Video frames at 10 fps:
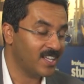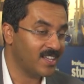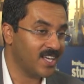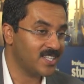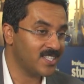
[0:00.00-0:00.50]

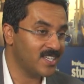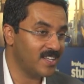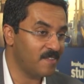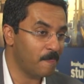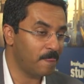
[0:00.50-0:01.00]
that
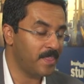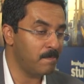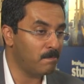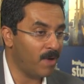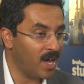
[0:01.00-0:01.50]
the
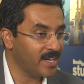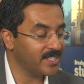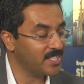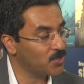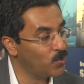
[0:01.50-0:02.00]

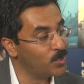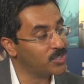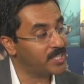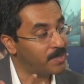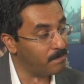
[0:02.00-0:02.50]
market is going
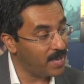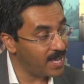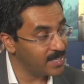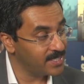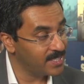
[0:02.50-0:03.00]
to
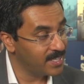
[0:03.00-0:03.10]
demand